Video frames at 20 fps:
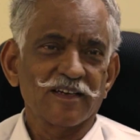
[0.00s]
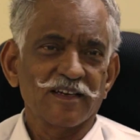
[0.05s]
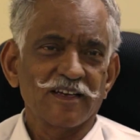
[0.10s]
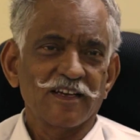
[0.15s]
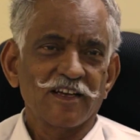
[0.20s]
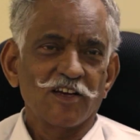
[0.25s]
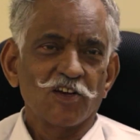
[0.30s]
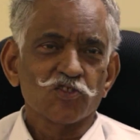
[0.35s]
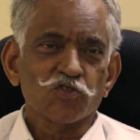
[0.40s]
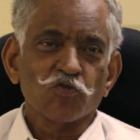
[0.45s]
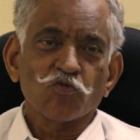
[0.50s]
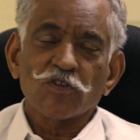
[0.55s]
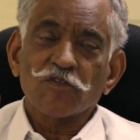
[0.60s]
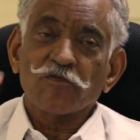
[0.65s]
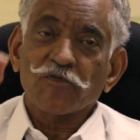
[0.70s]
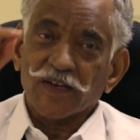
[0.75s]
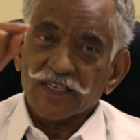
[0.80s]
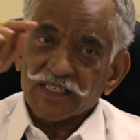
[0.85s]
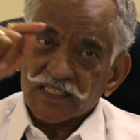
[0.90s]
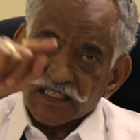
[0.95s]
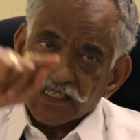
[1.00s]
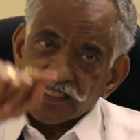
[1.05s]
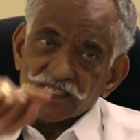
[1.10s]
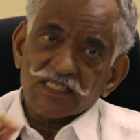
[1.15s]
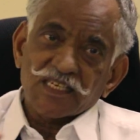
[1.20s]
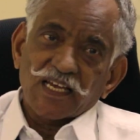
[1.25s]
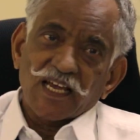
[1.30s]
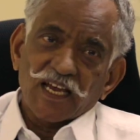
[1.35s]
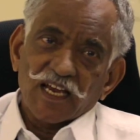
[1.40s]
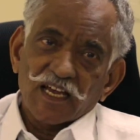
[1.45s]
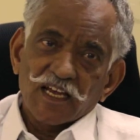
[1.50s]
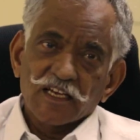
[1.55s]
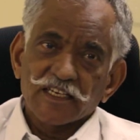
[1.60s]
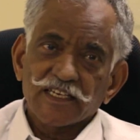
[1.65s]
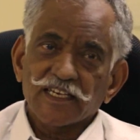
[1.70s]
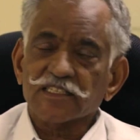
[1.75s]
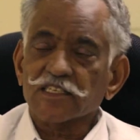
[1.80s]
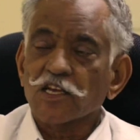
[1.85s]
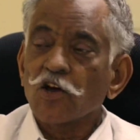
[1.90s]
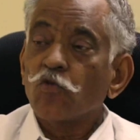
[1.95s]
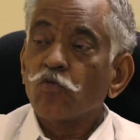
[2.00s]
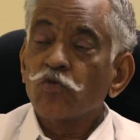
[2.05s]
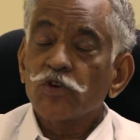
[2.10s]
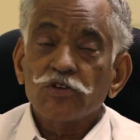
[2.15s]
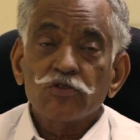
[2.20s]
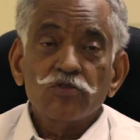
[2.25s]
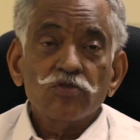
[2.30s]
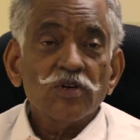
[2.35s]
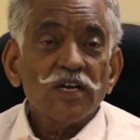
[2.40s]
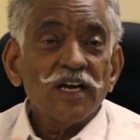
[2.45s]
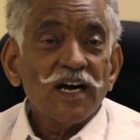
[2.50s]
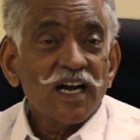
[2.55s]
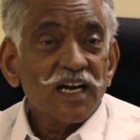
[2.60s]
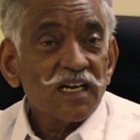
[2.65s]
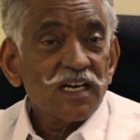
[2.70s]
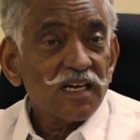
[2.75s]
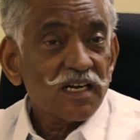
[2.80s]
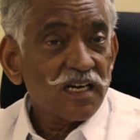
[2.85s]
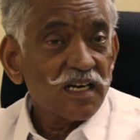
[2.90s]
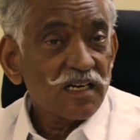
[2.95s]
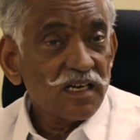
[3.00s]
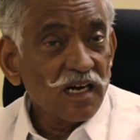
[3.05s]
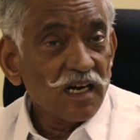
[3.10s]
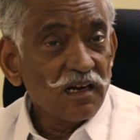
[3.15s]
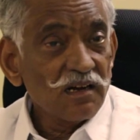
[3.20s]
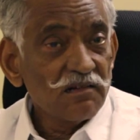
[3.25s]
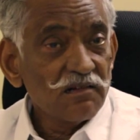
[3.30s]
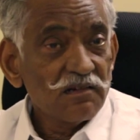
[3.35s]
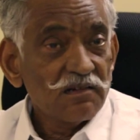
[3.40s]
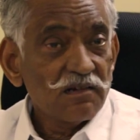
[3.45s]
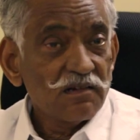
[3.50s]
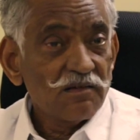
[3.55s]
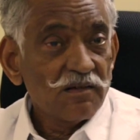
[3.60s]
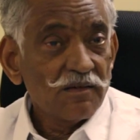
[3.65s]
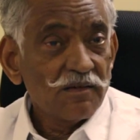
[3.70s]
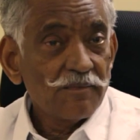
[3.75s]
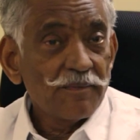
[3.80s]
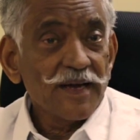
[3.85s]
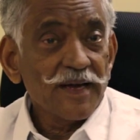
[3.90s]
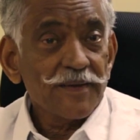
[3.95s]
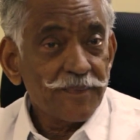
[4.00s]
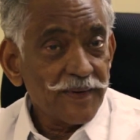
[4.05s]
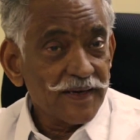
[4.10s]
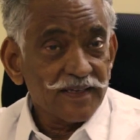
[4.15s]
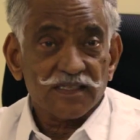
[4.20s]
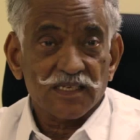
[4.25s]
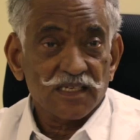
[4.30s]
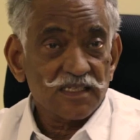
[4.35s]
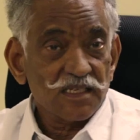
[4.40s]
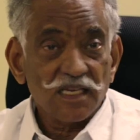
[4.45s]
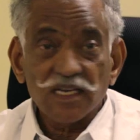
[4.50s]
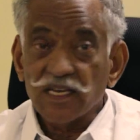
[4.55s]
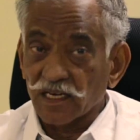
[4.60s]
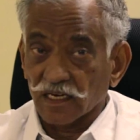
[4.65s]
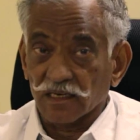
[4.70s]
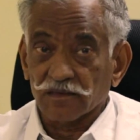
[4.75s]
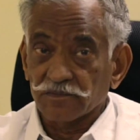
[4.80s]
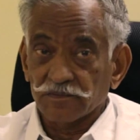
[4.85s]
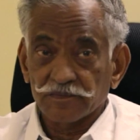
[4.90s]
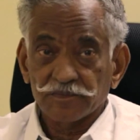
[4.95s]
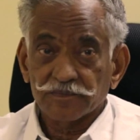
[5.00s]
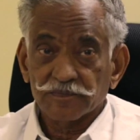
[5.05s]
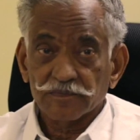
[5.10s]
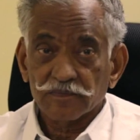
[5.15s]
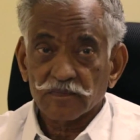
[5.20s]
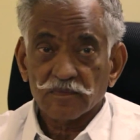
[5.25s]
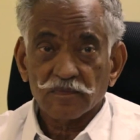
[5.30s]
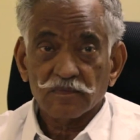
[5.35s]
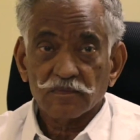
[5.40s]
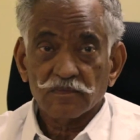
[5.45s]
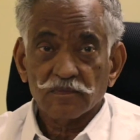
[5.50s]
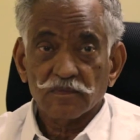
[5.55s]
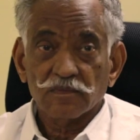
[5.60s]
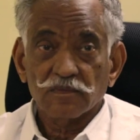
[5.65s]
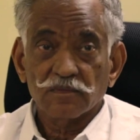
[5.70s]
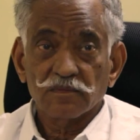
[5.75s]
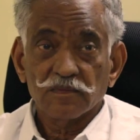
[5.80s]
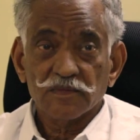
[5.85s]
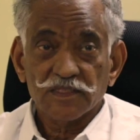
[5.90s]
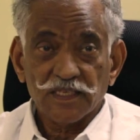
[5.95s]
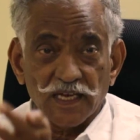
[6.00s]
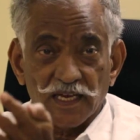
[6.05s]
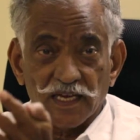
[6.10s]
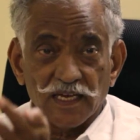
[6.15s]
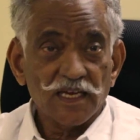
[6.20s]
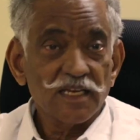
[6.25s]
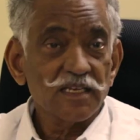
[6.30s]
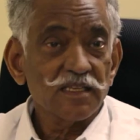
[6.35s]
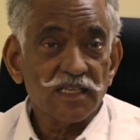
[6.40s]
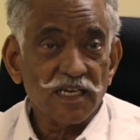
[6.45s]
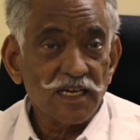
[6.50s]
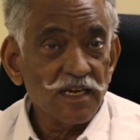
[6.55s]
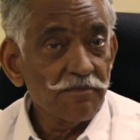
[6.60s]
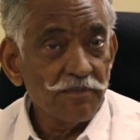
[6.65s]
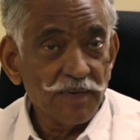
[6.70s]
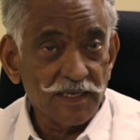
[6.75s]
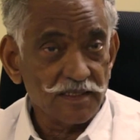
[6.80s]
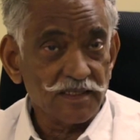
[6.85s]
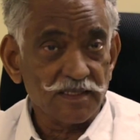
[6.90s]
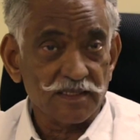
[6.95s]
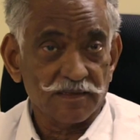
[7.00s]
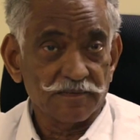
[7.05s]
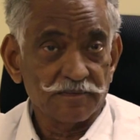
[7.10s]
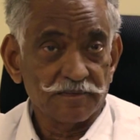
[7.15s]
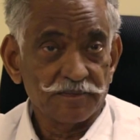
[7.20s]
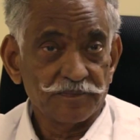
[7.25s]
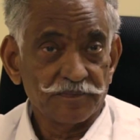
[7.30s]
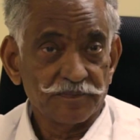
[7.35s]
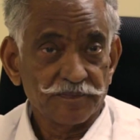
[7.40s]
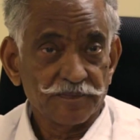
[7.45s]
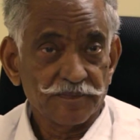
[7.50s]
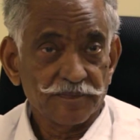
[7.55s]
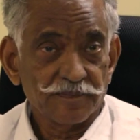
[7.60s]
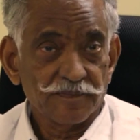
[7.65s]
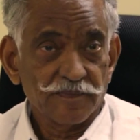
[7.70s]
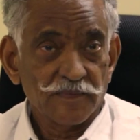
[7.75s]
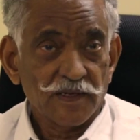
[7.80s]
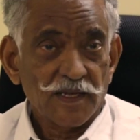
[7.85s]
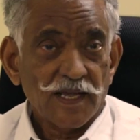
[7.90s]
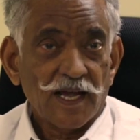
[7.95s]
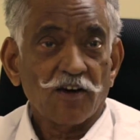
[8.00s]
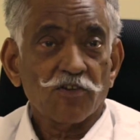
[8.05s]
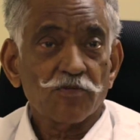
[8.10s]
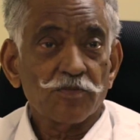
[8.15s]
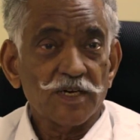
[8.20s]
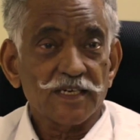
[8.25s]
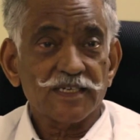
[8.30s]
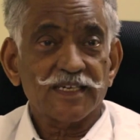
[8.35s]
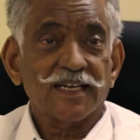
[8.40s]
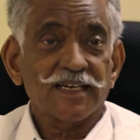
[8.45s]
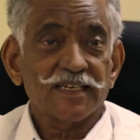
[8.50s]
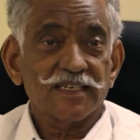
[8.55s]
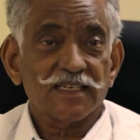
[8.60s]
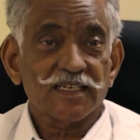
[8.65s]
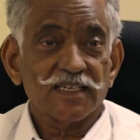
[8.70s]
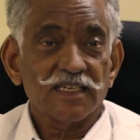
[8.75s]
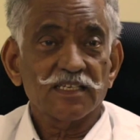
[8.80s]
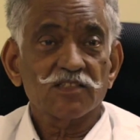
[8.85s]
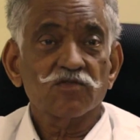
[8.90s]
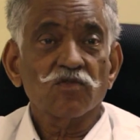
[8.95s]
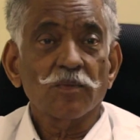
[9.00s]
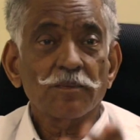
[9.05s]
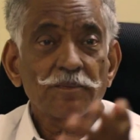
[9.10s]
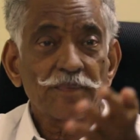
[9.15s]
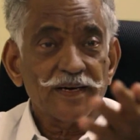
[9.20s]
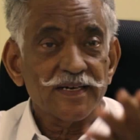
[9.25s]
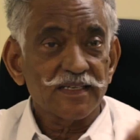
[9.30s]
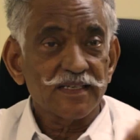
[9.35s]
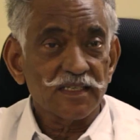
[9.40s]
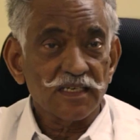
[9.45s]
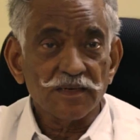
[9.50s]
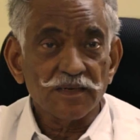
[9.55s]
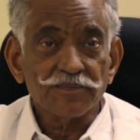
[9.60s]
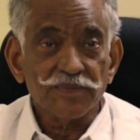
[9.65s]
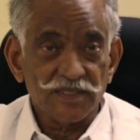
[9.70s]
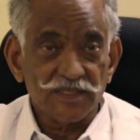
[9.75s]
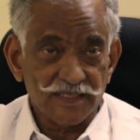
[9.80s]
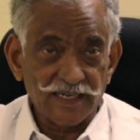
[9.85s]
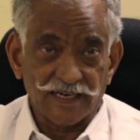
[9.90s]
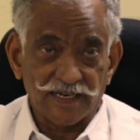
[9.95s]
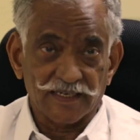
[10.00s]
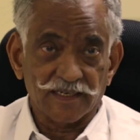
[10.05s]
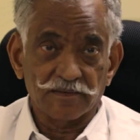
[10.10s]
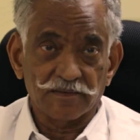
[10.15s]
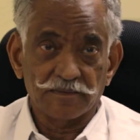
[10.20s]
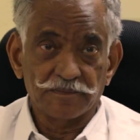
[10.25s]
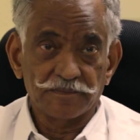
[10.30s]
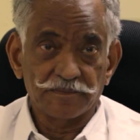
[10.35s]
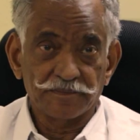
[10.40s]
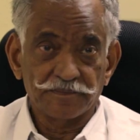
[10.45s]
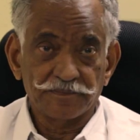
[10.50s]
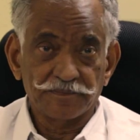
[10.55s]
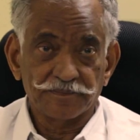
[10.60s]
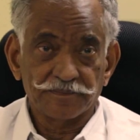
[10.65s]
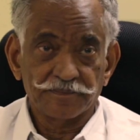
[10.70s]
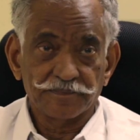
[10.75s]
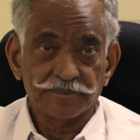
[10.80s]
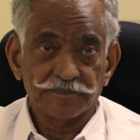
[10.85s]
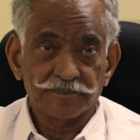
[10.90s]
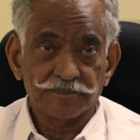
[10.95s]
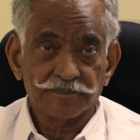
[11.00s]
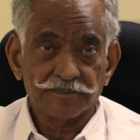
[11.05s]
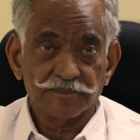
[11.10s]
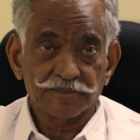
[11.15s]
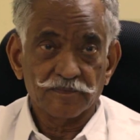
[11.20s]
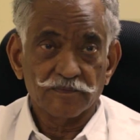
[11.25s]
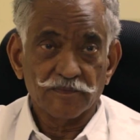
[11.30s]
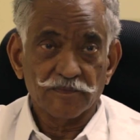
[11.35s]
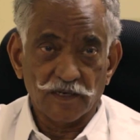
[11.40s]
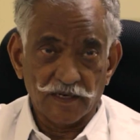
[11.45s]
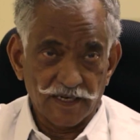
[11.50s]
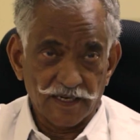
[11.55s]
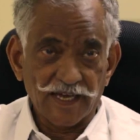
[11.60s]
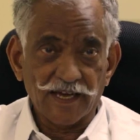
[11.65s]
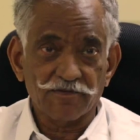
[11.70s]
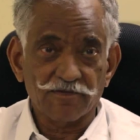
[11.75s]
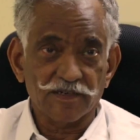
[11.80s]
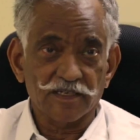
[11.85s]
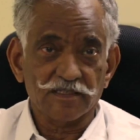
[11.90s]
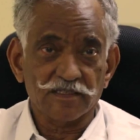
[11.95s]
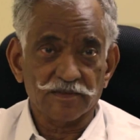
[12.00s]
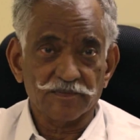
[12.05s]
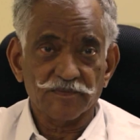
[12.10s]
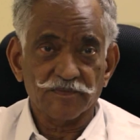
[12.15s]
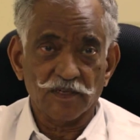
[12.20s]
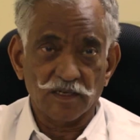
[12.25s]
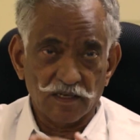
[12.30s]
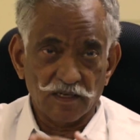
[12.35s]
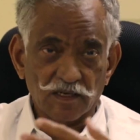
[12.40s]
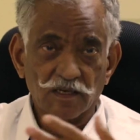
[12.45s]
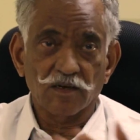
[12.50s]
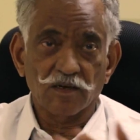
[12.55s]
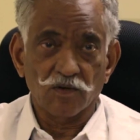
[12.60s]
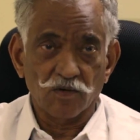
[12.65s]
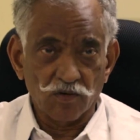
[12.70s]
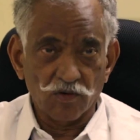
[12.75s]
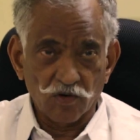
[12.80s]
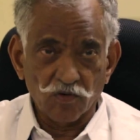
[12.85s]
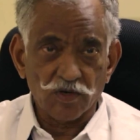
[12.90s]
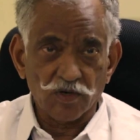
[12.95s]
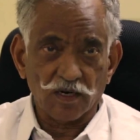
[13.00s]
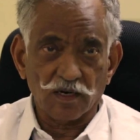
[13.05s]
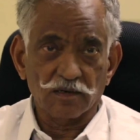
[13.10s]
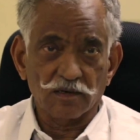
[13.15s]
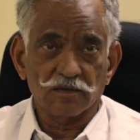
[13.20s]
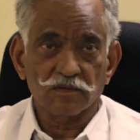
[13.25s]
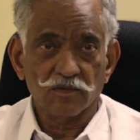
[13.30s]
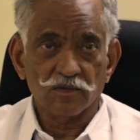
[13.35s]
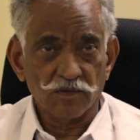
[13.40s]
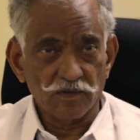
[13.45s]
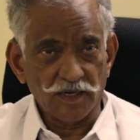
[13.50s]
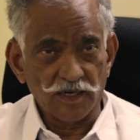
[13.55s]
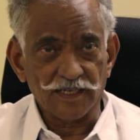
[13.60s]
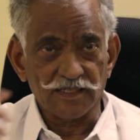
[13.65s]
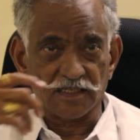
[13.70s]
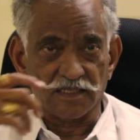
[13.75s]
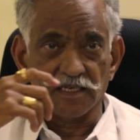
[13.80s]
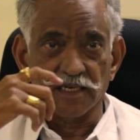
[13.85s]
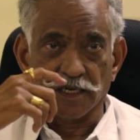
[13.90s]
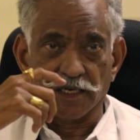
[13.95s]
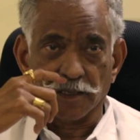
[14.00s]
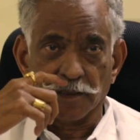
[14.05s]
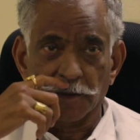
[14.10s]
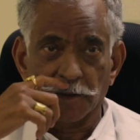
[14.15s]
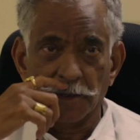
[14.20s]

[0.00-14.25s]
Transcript: Okay. So we first say, yes, we do 100 bypasses here, say in 3 months. Our mortality is 1.3% on an average overall last year.